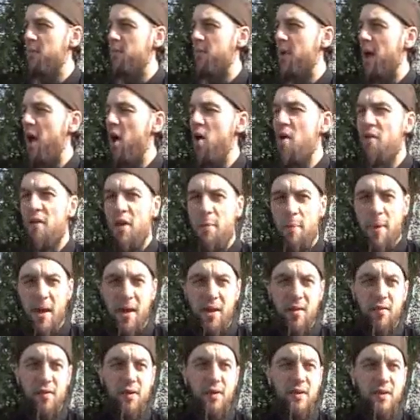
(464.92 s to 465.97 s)
How
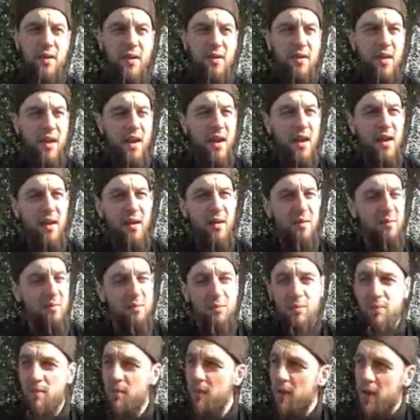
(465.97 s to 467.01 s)
have I benefited?
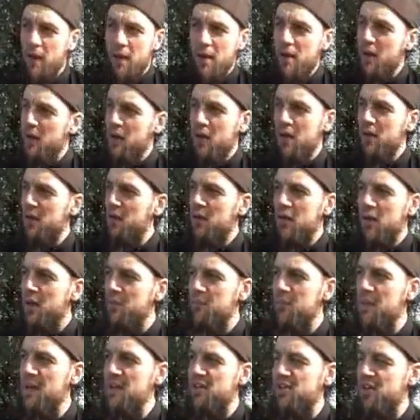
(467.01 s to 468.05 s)

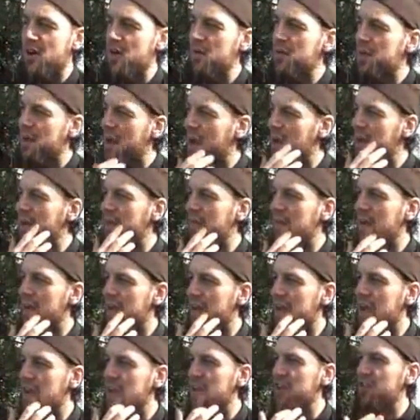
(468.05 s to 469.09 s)
It may sound kind
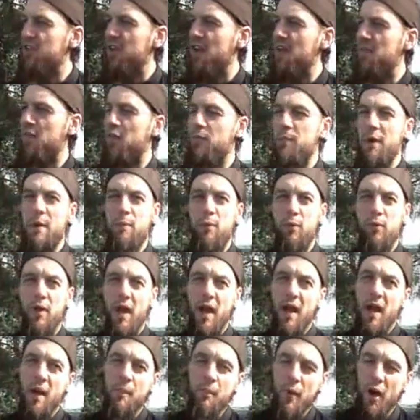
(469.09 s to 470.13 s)
of like a cliche for
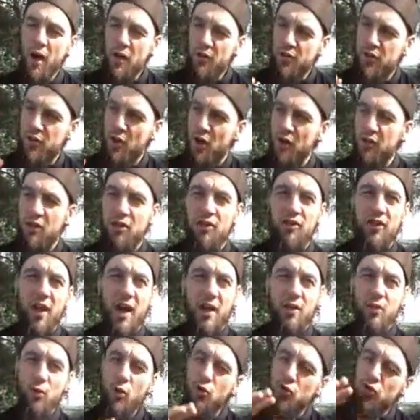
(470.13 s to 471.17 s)
people, but to
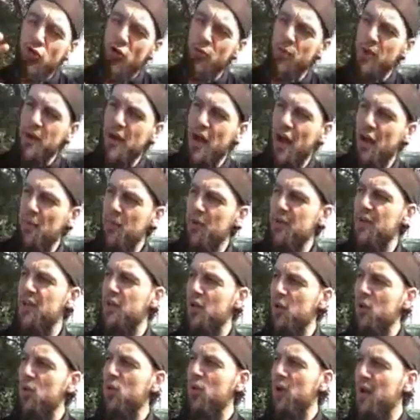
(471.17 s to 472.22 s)
understand, those who have been
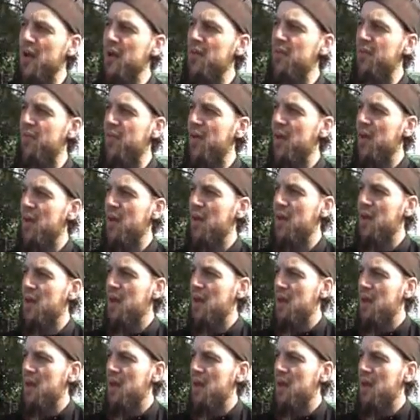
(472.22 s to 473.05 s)
Ahmadi their whole life,